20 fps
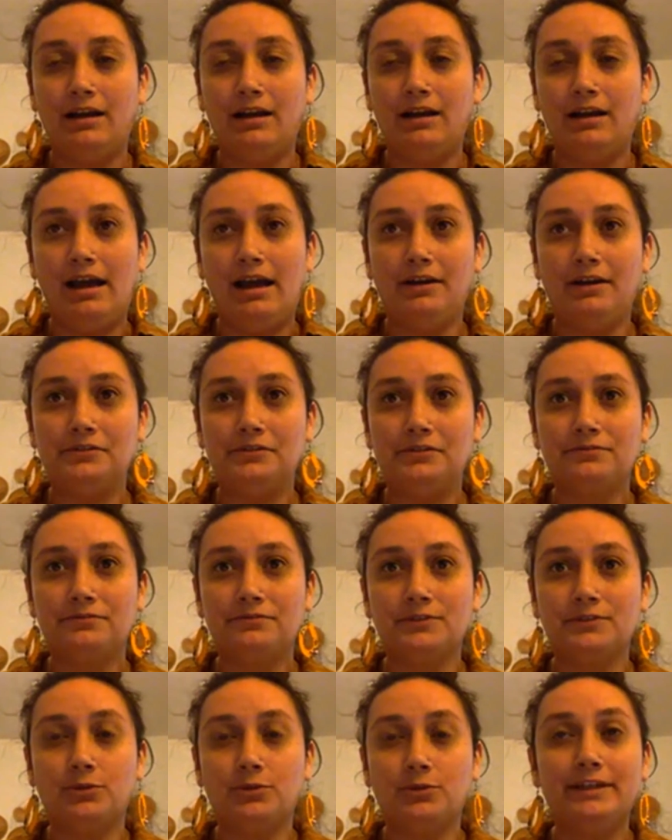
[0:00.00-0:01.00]
have
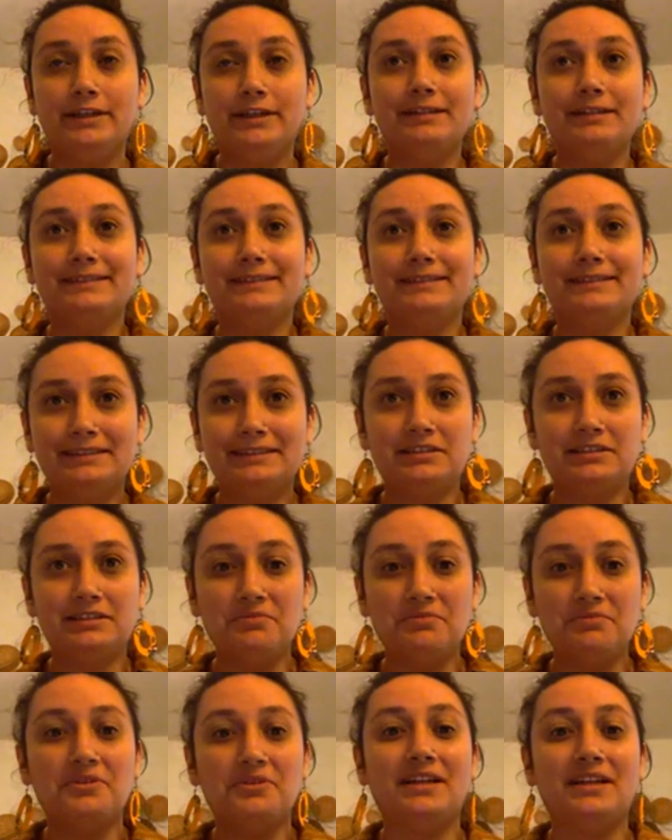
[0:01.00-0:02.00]
created a
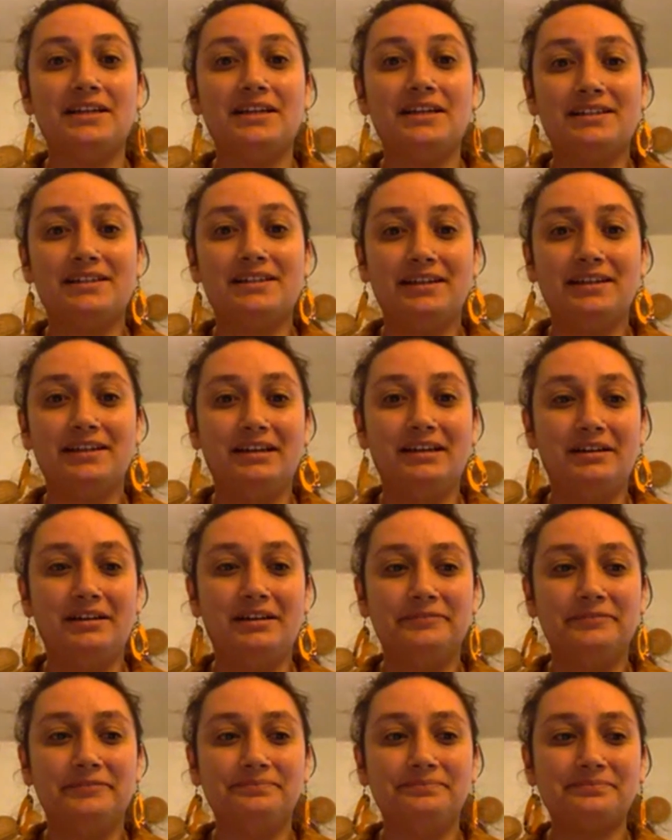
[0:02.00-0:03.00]
system for like
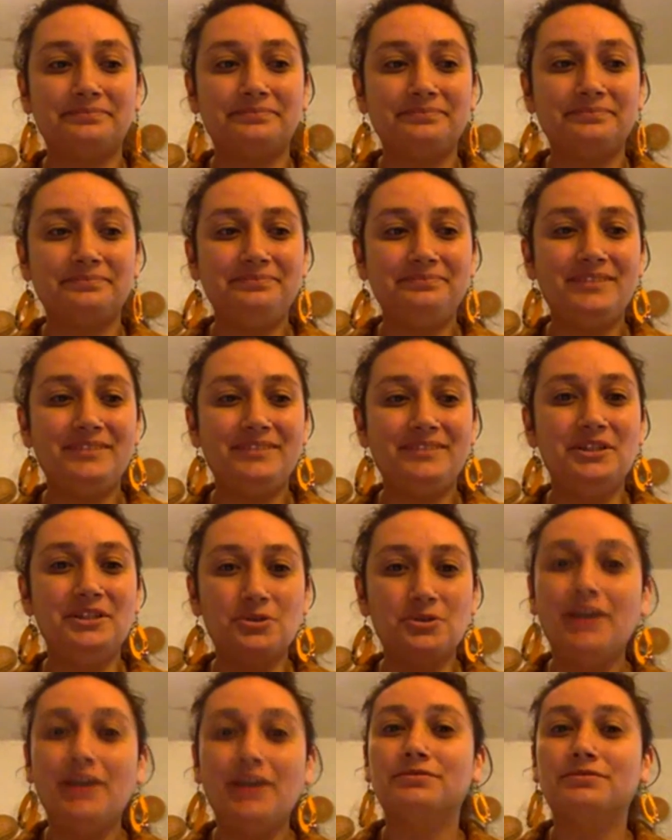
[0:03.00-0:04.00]

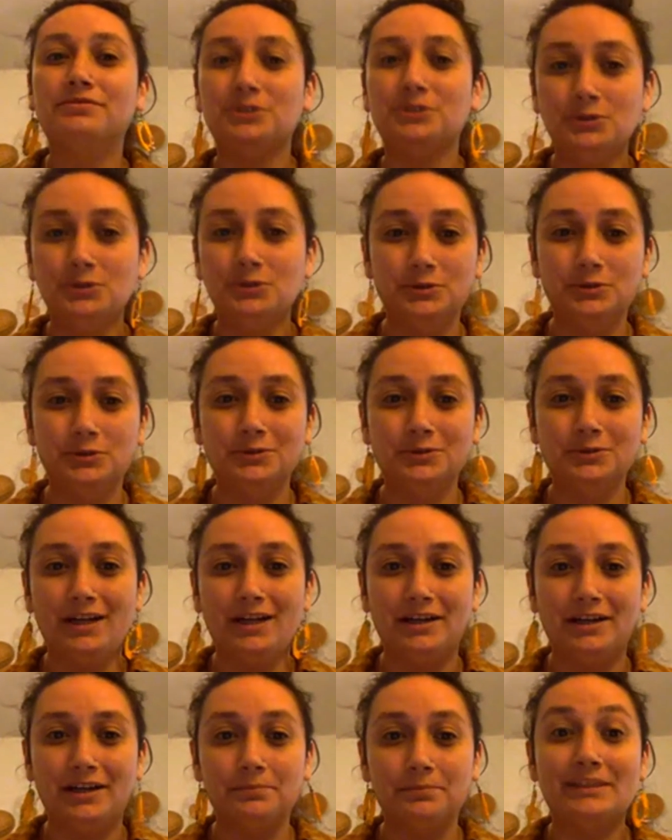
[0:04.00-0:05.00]
drive-through
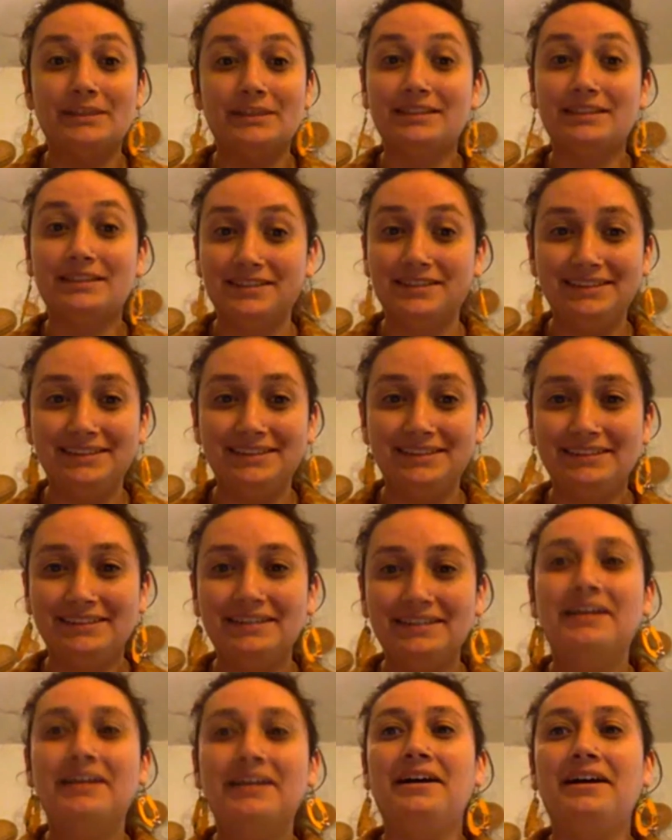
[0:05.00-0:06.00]
petitioning,
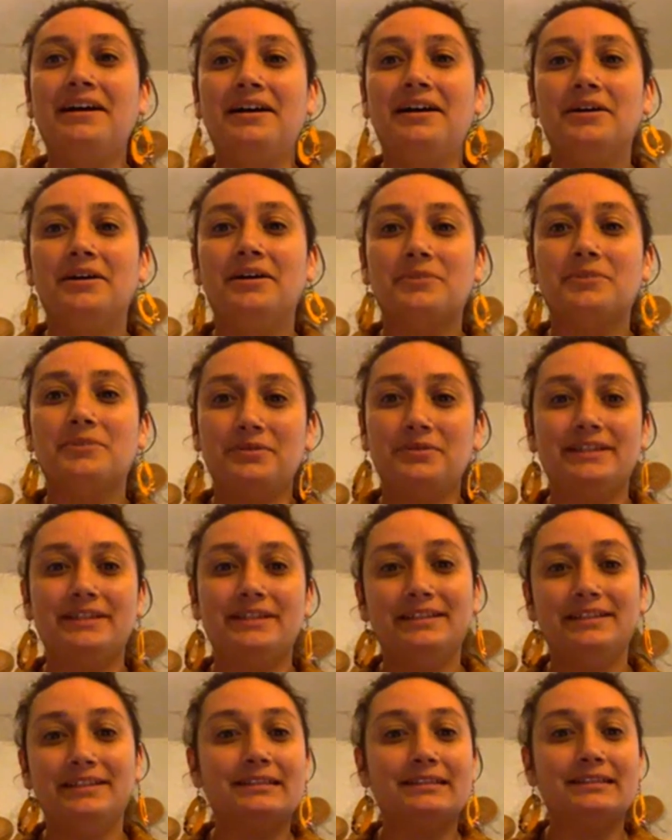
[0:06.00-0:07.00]

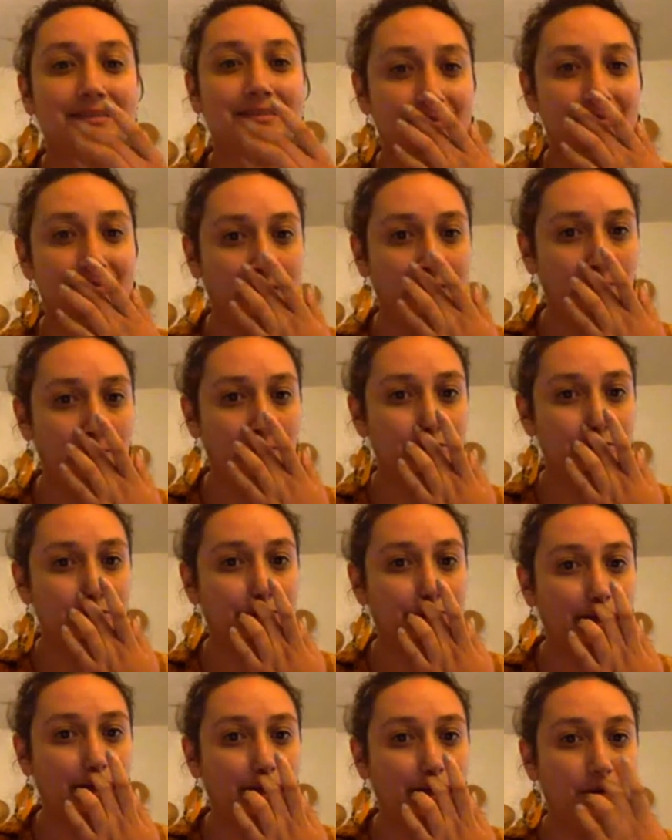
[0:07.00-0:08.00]
created a system so
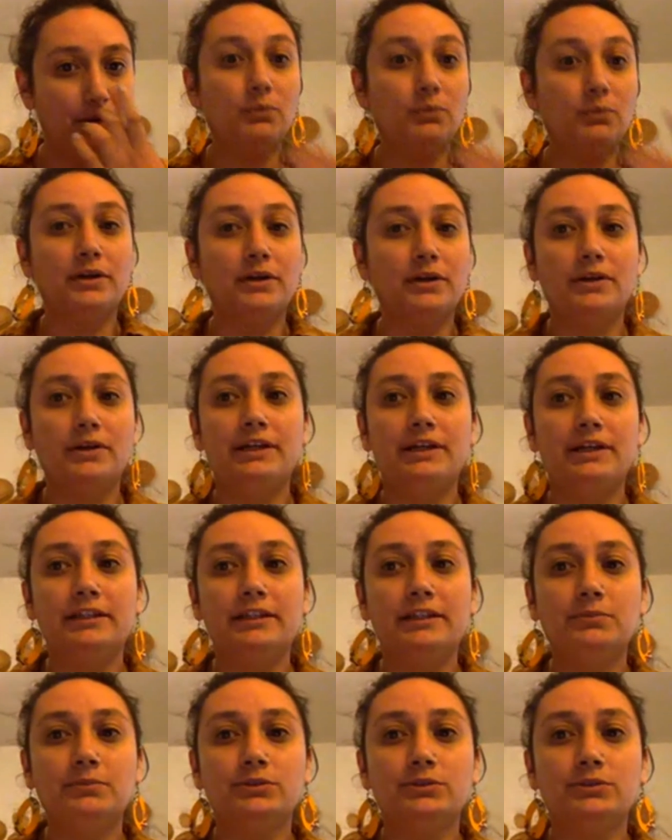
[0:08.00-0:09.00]
that we're
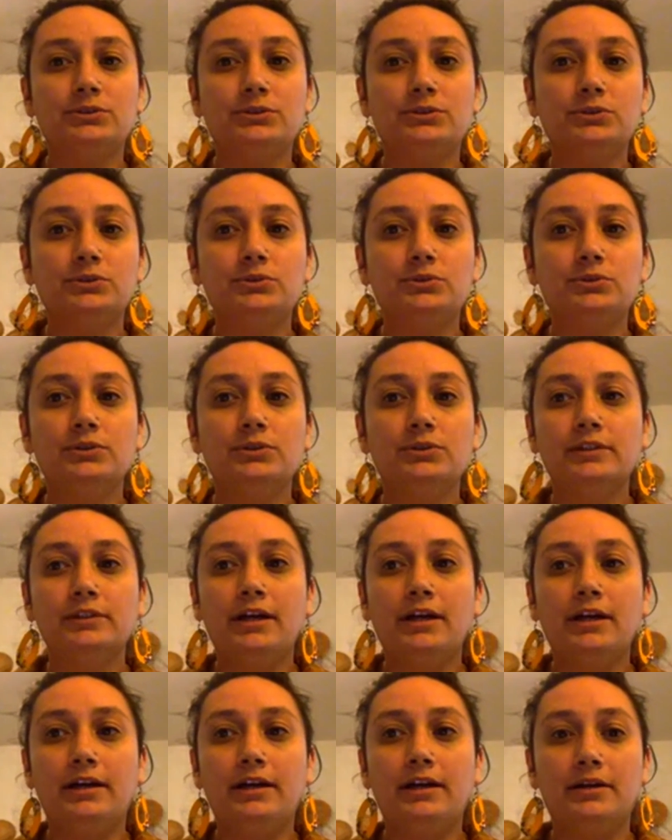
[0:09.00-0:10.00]
able to
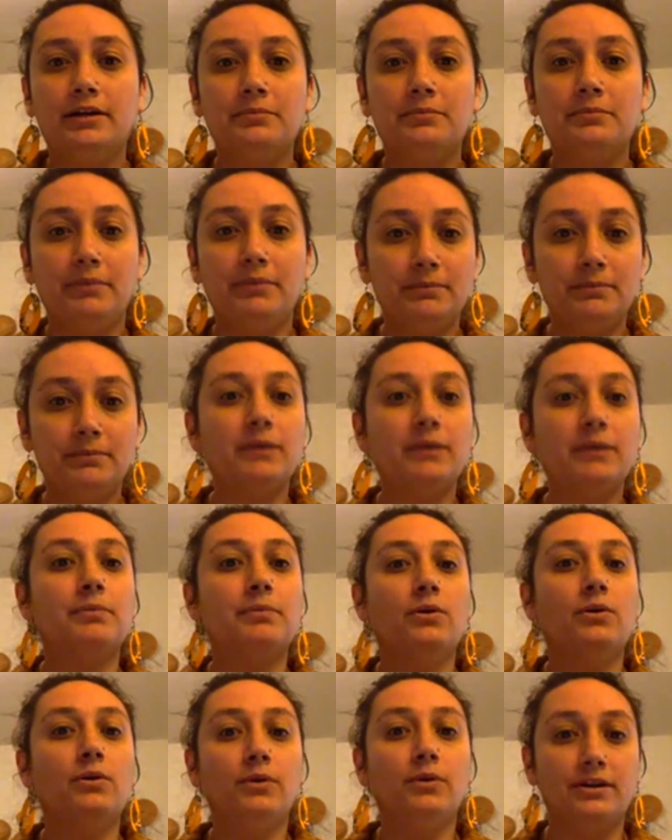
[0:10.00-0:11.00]
meet
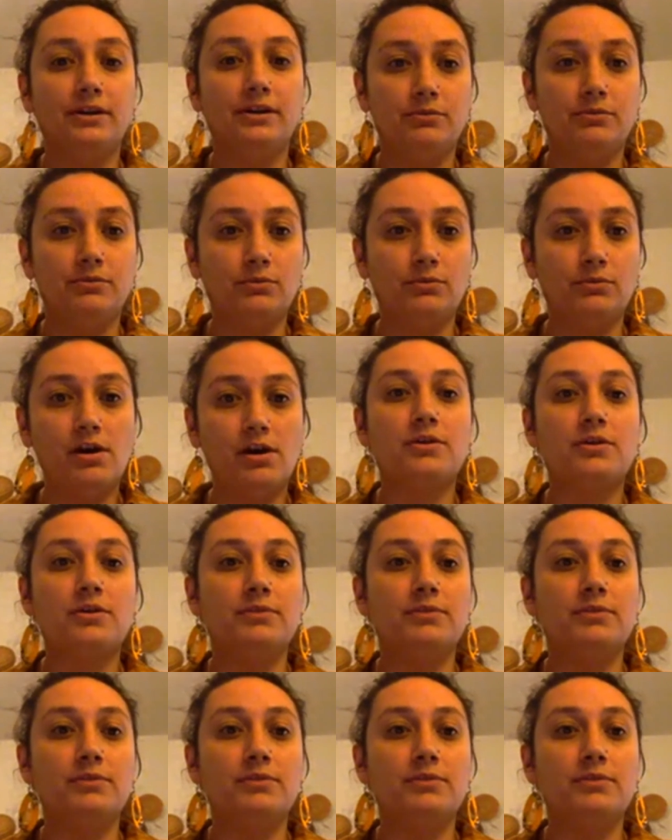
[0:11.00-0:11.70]
people and walk